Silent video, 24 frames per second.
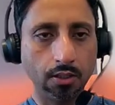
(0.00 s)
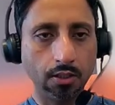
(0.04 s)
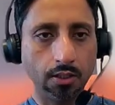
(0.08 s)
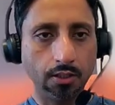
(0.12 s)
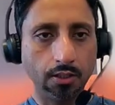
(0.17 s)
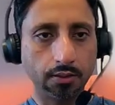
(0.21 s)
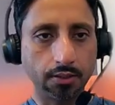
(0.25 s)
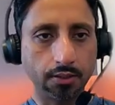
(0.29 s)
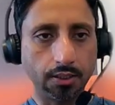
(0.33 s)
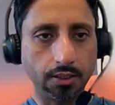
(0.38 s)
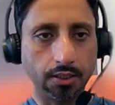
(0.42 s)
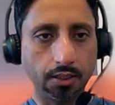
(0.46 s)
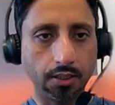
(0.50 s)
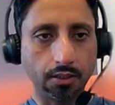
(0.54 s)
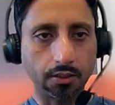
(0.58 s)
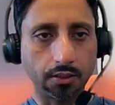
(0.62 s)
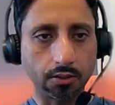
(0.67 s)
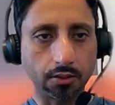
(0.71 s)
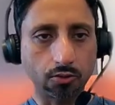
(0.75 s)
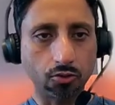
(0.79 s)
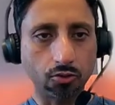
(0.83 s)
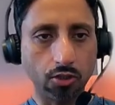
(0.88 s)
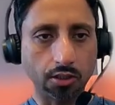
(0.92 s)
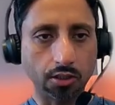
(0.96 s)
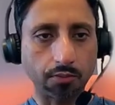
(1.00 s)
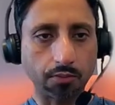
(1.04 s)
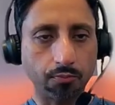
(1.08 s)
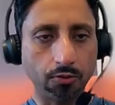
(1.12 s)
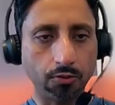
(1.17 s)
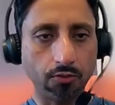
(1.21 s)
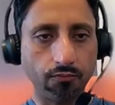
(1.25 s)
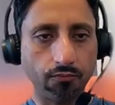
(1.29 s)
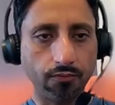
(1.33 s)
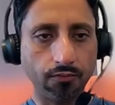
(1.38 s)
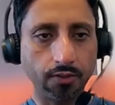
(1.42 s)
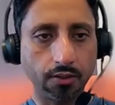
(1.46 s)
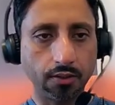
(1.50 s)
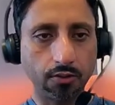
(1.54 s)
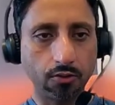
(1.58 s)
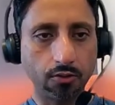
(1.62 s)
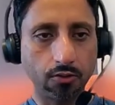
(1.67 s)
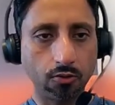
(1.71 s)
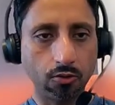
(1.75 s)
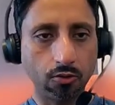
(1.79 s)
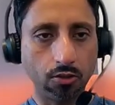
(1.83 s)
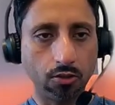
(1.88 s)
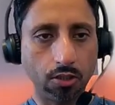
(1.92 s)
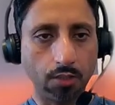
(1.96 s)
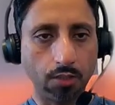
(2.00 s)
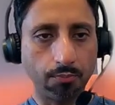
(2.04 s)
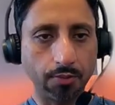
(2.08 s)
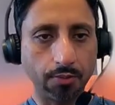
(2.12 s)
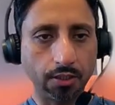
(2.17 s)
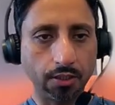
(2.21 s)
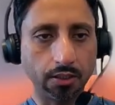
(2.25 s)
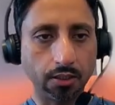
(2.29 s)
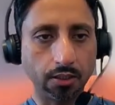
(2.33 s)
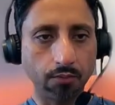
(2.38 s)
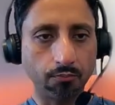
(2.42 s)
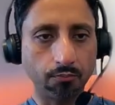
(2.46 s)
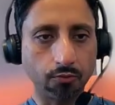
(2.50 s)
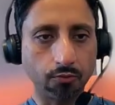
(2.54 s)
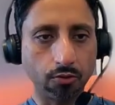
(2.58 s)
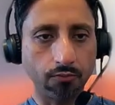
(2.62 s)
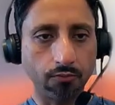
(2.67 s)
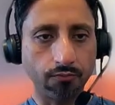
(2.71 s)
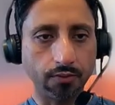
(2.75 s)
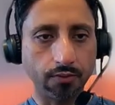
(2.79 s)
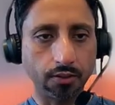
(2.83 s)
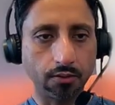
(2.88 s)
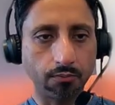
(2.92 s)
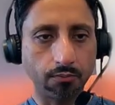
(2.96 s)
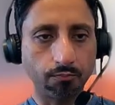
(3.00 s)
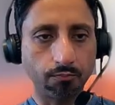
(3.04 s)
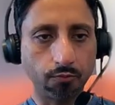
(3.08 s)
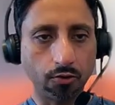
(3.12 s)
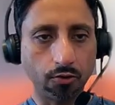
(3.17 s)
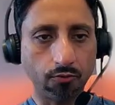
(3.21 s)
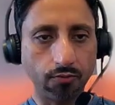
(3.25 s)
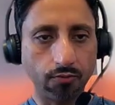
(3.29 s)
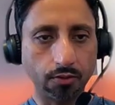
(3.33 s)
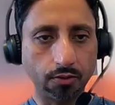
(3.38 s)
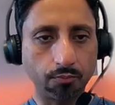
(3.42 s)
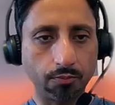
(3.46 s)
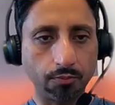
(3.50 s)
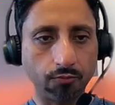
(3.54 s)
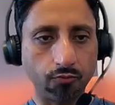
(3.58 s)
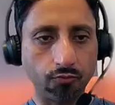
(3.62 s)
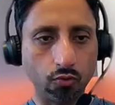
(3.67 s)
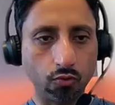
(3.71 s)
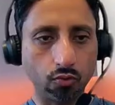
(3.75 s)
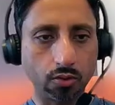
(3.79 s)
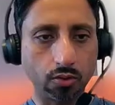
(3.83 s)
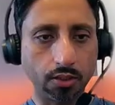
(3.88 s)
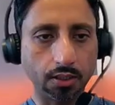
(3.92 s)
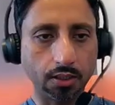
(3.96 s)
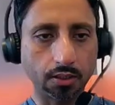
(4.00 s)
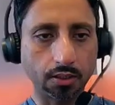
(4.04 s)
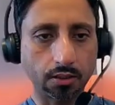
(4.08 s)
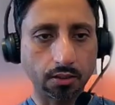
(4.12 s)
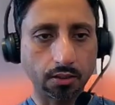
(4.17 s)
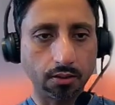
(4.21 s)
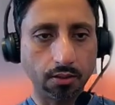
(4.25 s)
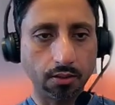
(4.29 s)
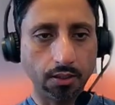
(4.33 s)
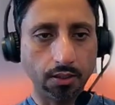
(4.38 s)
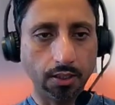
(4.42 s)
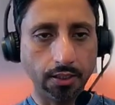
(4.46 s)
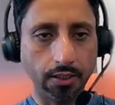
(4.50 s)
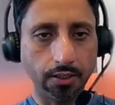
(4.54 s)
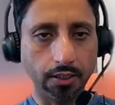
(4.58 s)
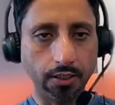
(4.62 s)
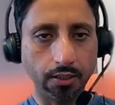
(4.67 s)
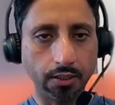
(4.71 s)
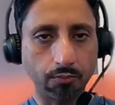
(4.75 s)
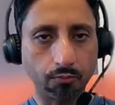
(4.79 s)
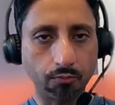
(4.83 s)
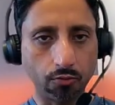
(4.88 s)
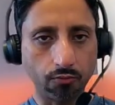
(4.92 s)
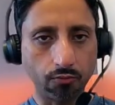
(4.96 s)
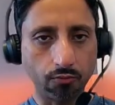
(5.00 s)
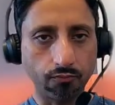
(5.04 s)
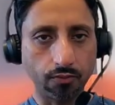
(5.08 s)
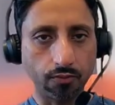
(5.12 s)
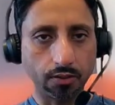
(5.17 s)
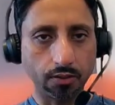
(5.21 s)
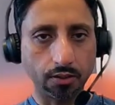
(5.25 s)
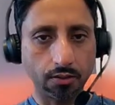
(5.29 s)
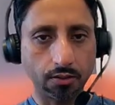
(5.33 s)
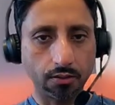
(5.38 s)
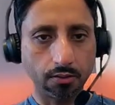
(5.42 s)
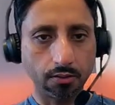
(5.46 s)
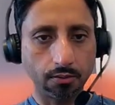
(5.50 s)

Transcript: That is the gross profit, operating profit, profit before tax, and net profit.